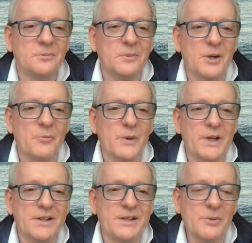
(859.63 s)
when
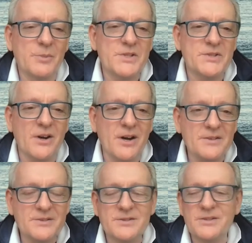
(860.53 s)
we start
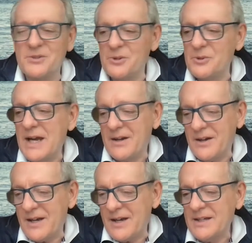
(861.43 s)
to do
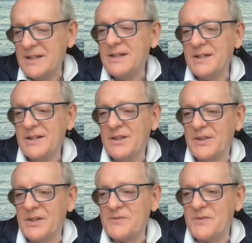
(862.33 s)
AI
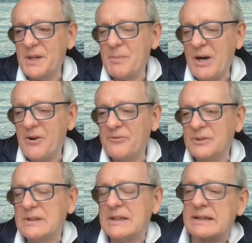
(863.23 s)
that's very
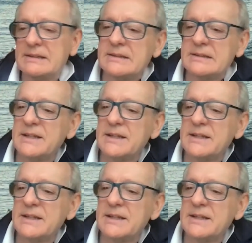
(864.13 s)
powerful. And